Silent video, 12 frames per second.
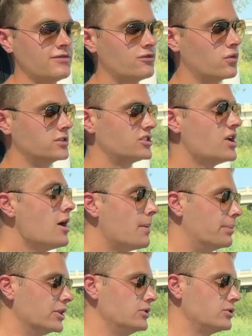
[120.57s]
Ford's
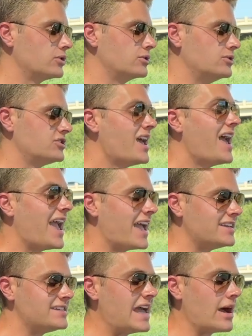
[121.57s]
Blue Cruise,
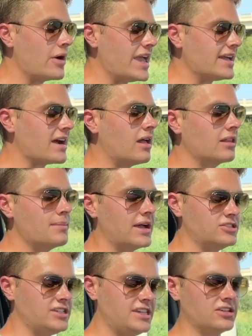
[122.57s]
and now a
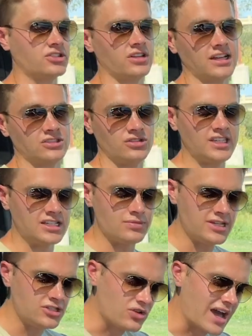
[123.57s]
column-mounted gear selector. This
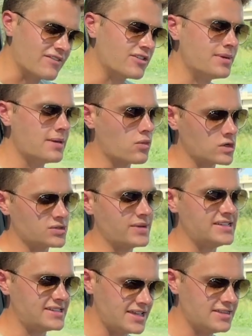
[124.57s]
means you have a bit more
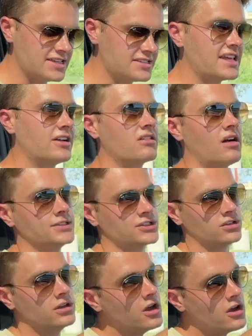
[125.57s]
space in this center
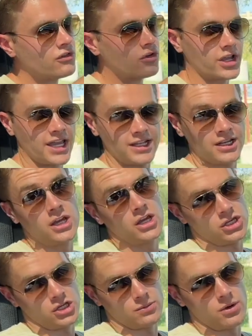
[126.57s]
console for, again,
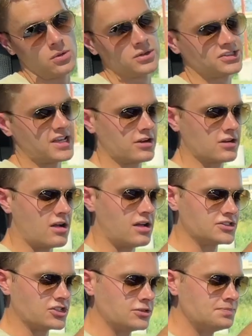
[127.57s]
your mobile center
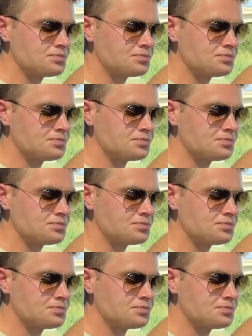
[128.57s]
console,